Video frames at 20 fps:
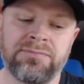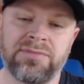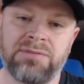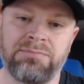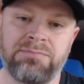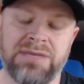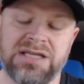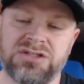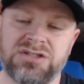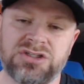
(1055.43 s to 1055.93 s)

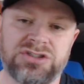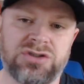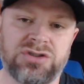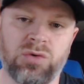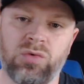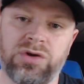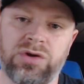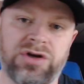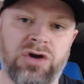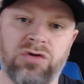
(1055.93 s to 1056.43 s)
me just
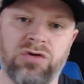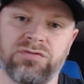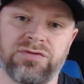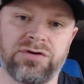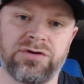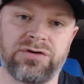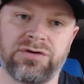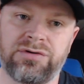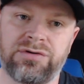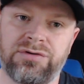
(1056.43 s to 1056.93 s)
going
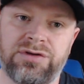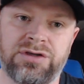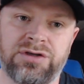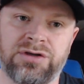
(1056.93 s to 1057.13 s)
over,